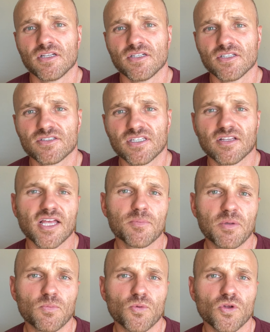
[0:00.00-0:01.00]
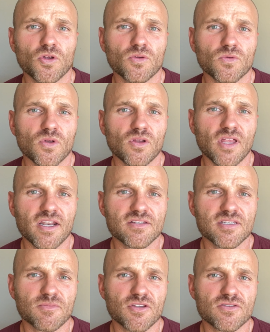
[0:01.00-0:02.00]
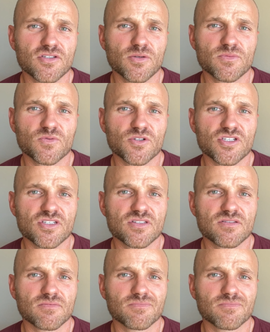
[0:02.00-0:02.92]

You'll see a lot of people. Some of those homes were just,